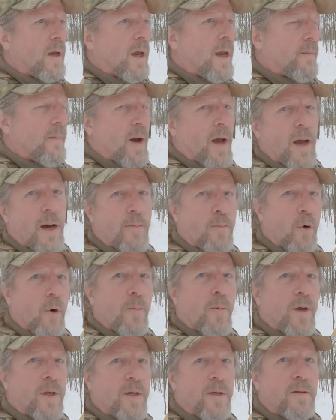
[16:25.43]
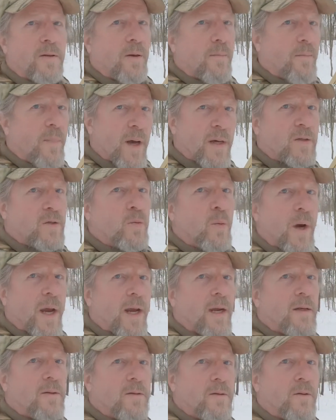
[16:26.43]
in my humble opinion, the best
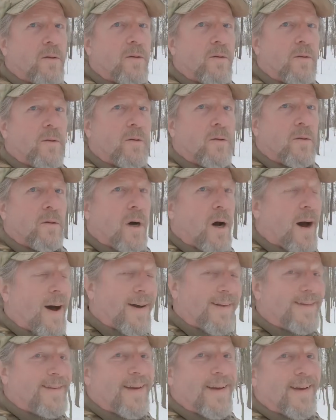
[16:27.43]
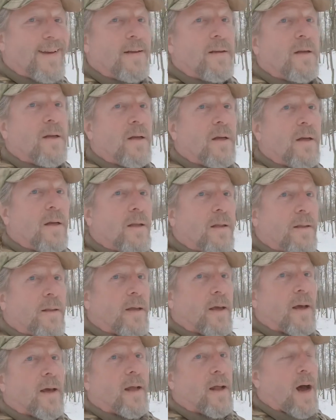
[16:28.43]
way to hot tent
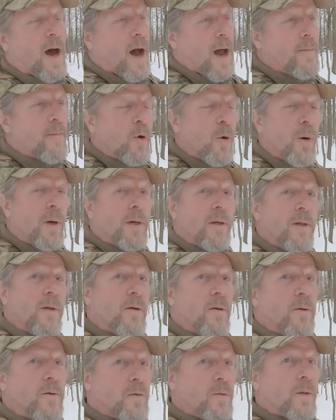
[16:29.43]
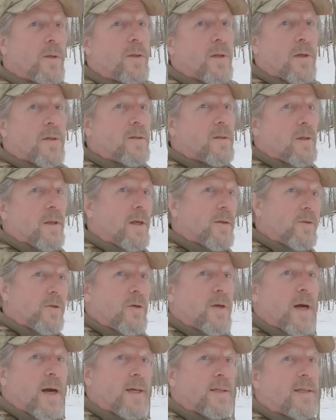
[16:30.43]
that I'm going to use with this, unless
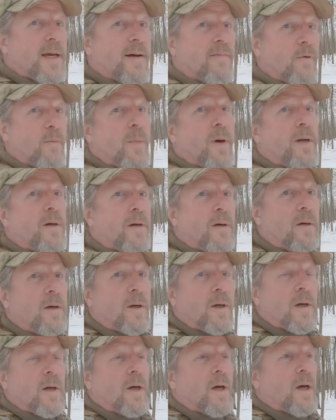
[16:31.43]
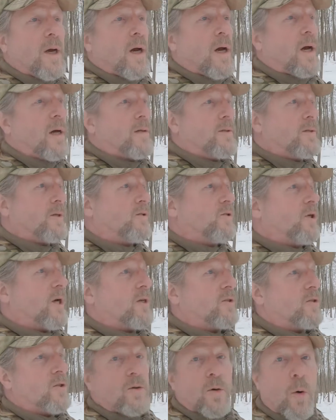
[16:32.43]
you guys have a better uh,
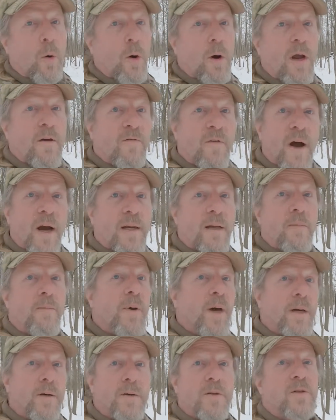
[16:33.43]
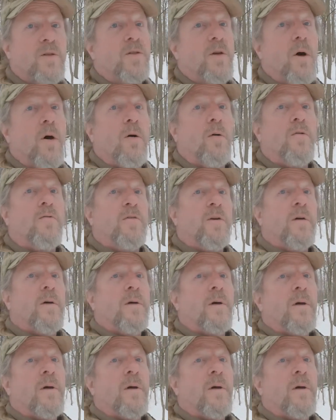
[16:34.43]
suggestion or I find a better stove